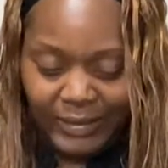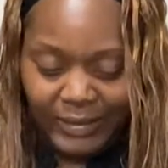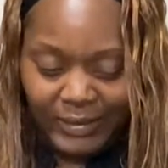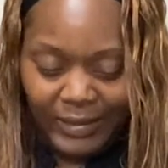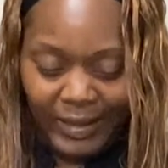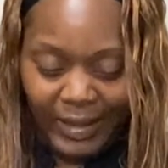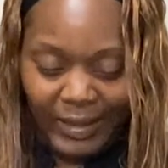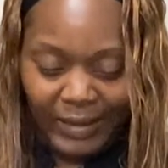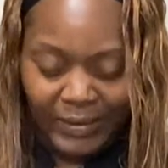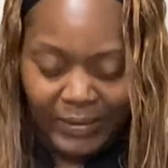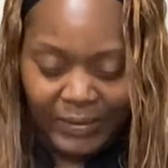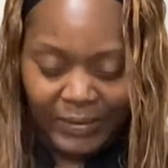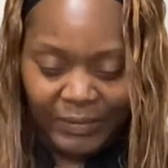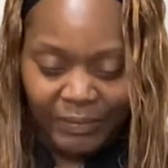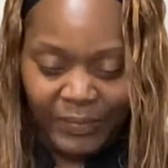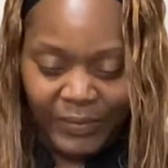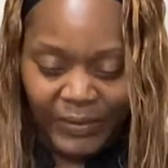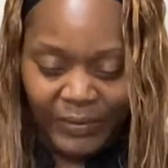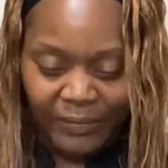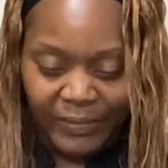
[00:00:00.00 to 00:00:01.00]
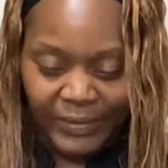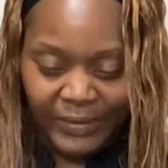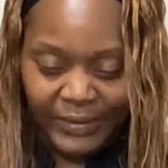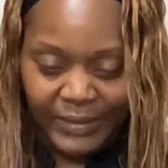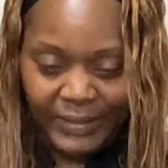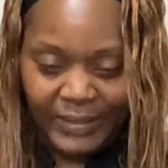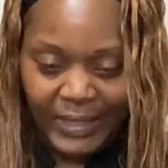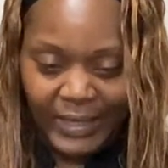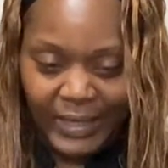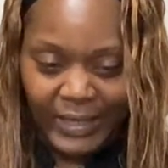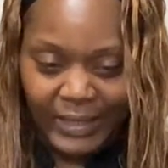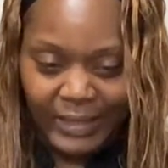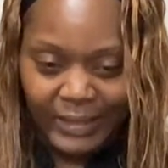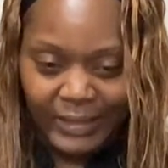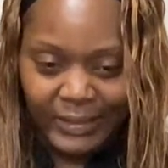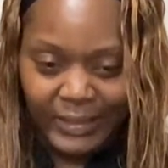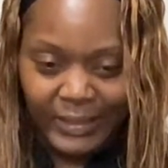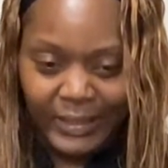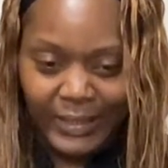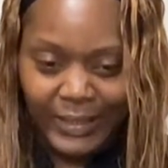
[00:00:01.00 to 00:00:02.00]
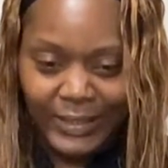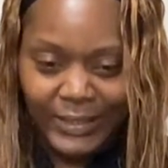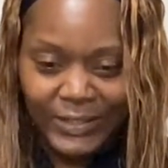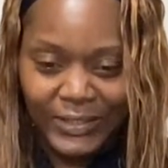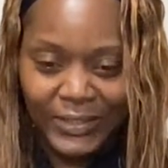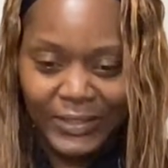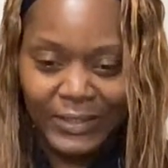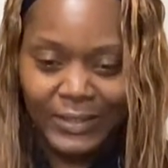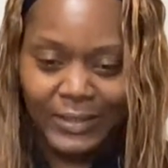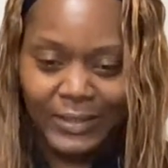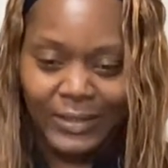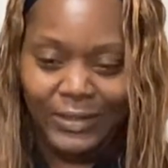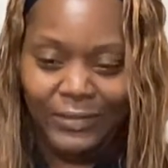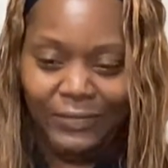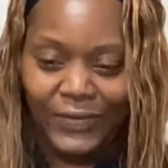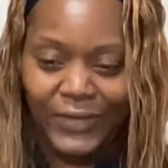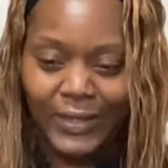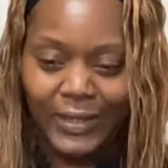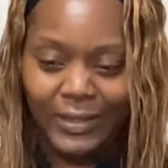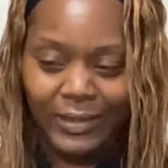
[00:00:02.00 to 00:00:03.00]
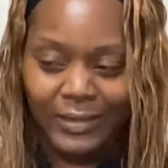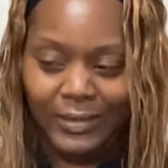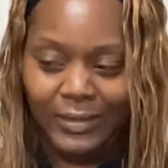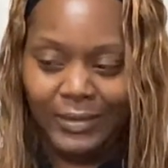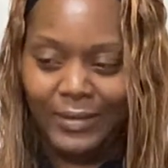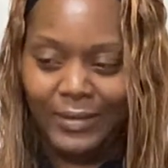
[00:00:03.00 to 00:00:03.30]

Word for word: y'all could be related. This shit is fucking